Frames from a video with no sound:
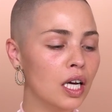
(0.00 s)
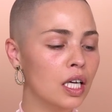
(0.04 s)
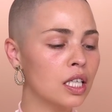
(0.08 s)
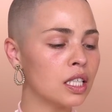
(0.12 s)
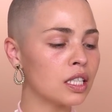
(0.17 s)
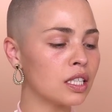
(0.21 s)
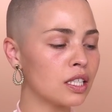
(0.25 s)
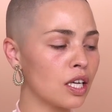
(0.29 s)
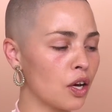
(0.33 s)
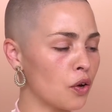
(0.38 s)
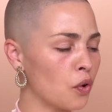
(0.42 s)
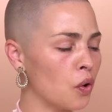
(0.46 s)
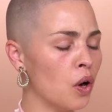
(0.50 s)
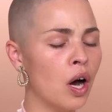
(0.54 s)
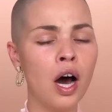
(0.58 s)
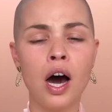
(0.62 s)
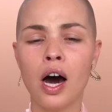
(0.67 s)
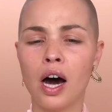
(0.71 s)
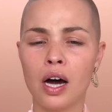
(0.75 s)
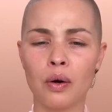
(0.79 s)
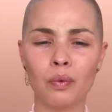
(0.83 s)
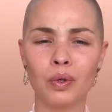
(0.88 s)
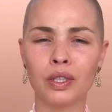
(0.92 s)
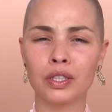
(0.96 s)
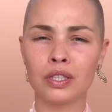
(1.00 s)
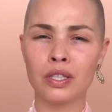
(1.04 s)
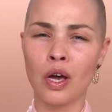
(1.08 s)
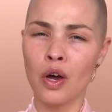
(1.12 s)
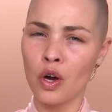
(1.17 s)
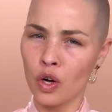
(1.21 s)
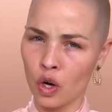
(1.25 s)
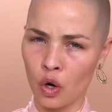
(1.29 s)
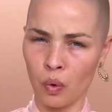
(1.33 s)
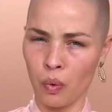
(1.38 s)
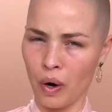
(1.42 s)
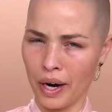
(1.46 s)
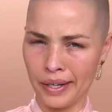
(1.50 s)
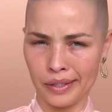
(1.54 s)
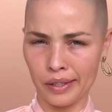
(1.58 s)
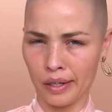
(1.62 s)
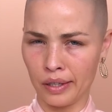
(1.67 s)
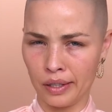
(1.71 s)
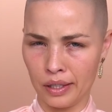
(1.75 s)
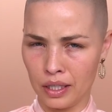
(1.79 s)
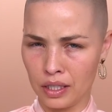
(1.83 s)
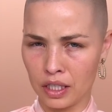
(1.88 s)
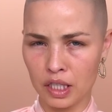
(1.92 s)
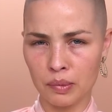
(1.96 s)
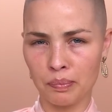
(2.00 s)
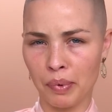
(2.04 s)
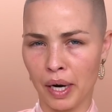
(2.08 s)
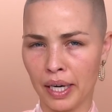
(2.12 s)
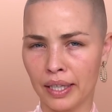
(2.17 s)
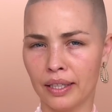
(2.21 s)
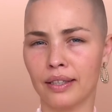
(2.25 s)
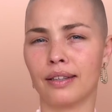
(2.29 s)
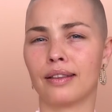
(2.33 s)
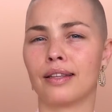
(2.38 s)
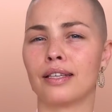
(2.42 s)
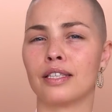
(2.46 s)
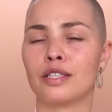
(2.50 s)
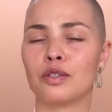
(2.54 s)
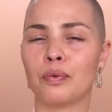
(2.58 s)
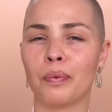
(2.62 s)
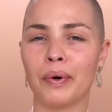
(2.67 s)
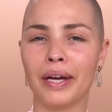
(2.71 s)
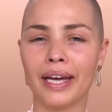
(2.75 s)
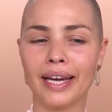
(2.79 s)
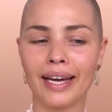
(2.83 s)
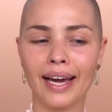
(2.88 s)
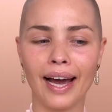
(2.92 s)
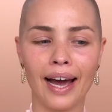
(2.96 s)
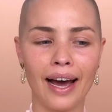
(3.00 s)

So I was quite uninspired this week,